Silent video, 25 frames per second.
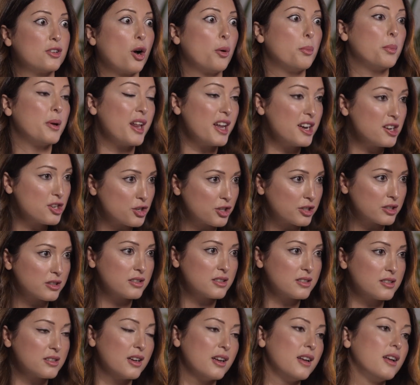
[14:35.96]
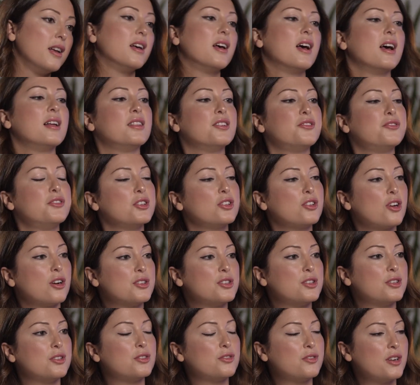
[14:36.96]
combinations and different
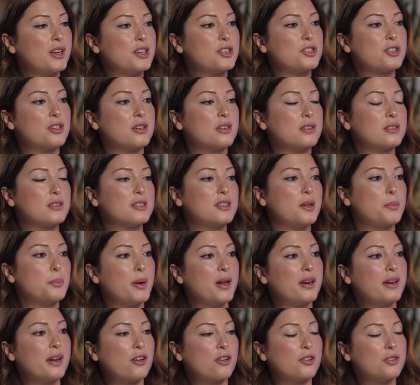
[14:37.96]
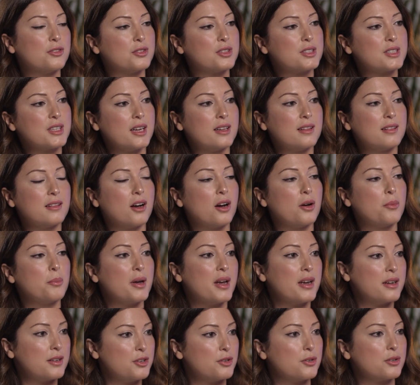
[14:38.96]
concentrations depending on your skin type
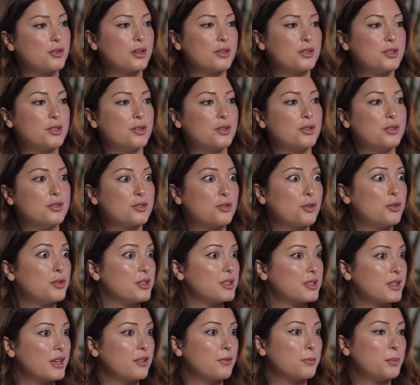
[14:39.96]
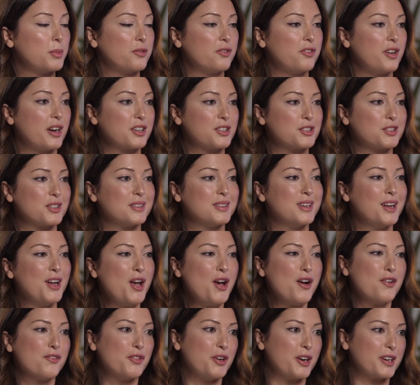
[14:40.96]
and your concerns or your skin imperfection.
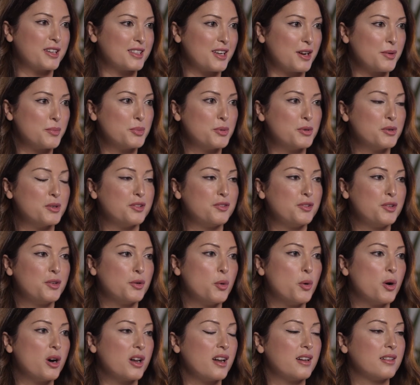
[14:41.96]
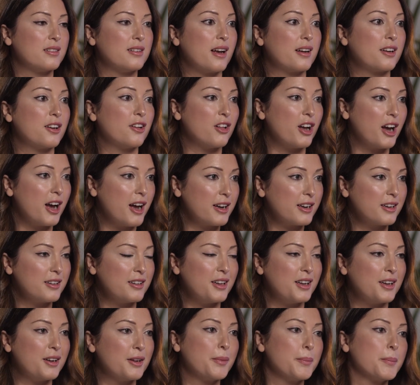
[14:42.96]
For example, if you want to tackle
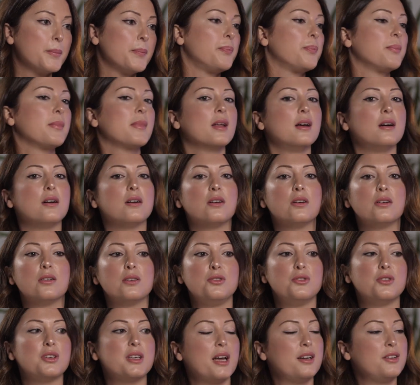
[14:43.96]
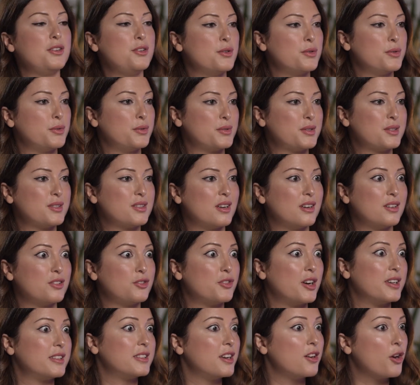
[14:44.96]
acne, you can use
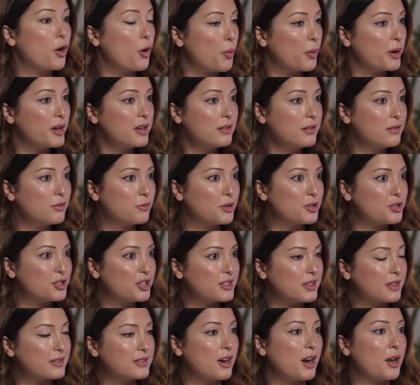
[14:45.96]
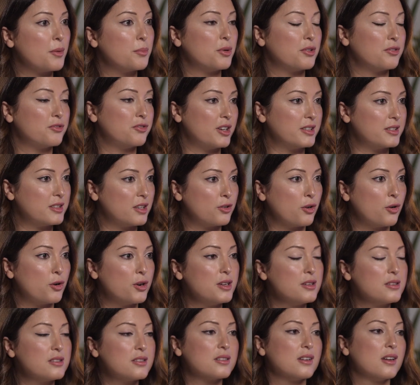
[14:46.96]
tretinoin, which is a type of
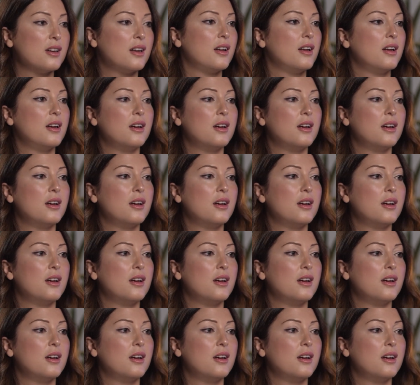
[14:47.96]
retinoids.